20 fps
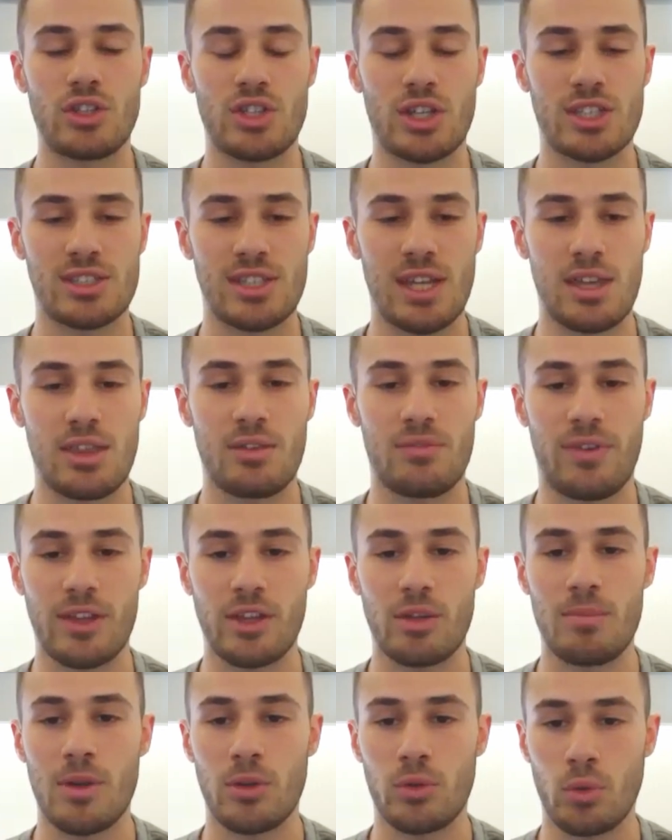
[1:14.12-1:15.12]
can just see the
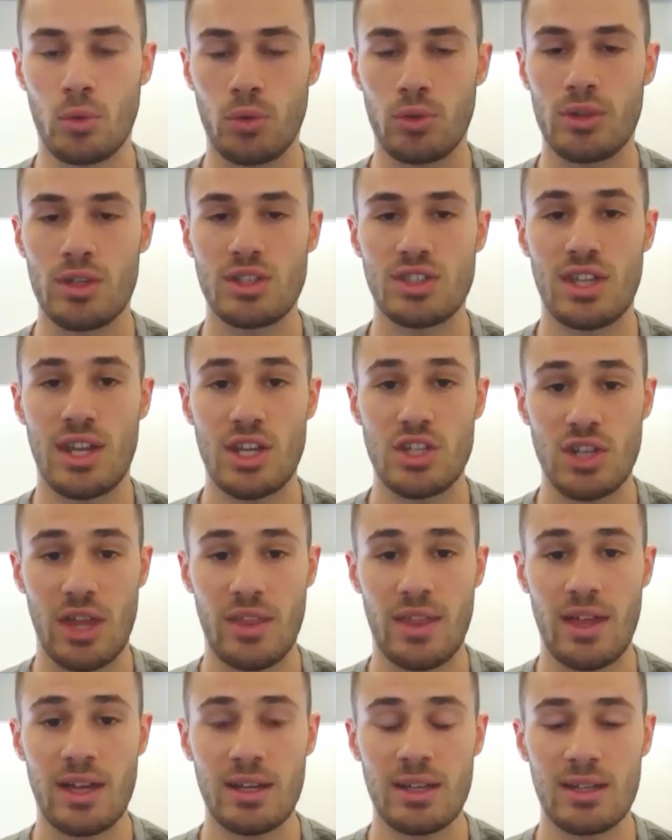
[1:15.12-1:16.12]
fundamental goodness in each
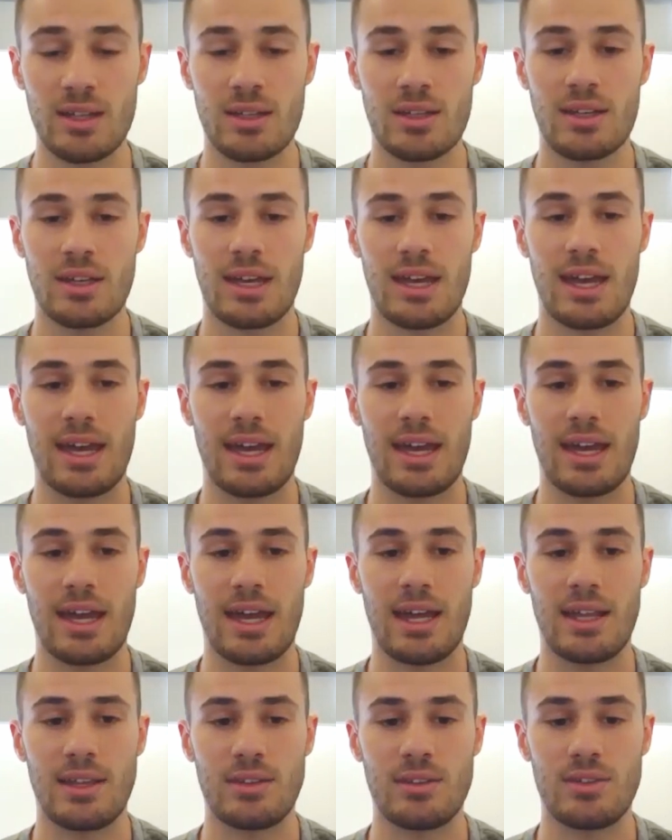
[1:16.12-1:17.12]
other
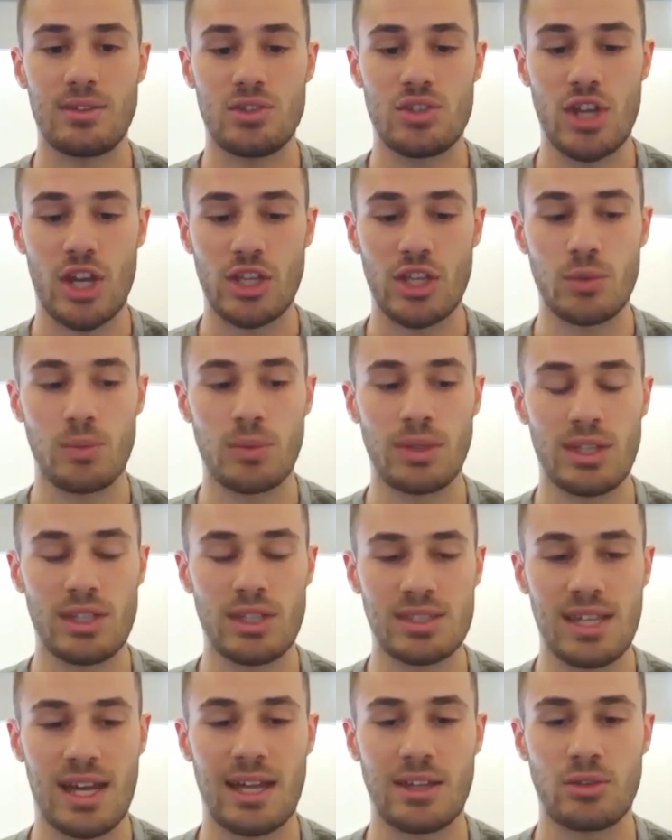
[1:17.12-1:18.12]
and genuinely
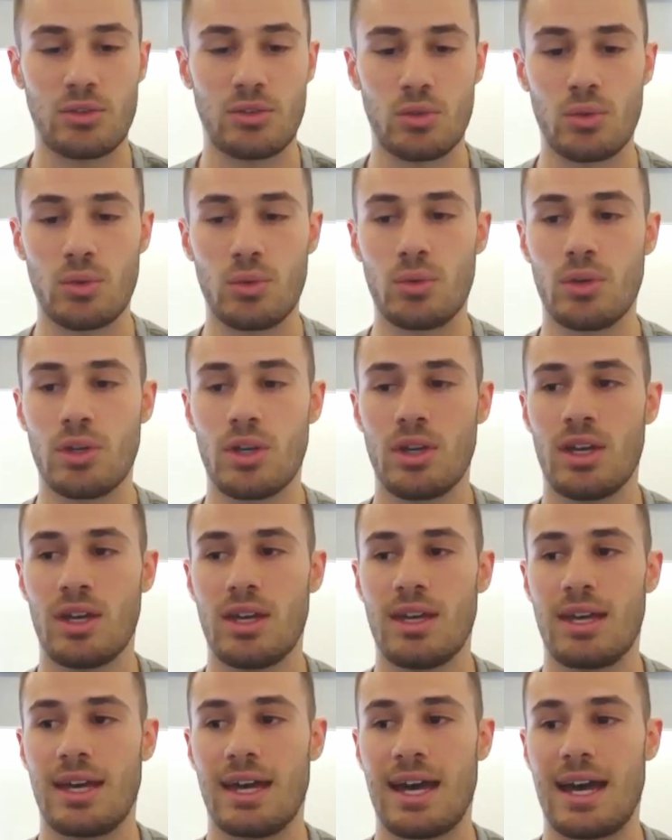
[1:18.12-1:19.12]
start to
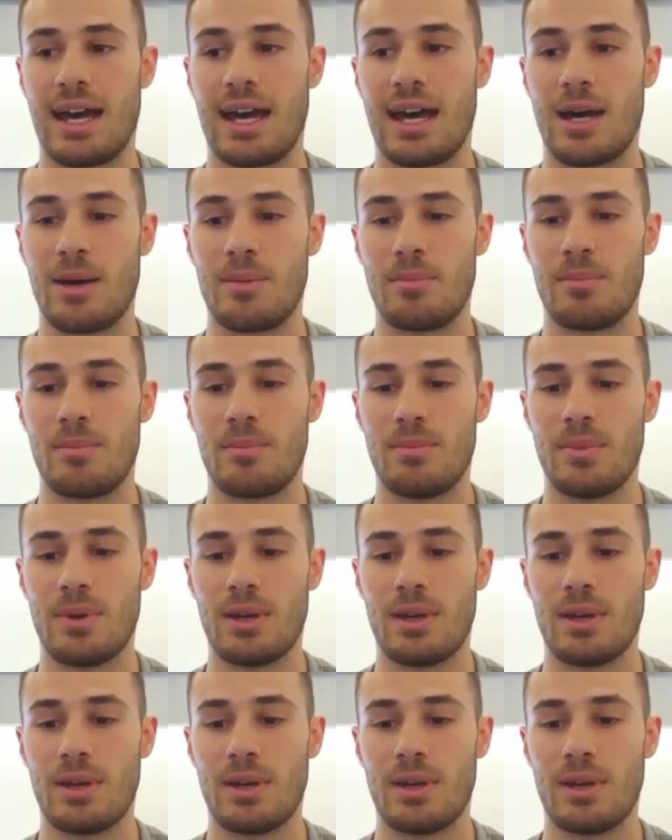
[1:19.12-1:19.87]
um,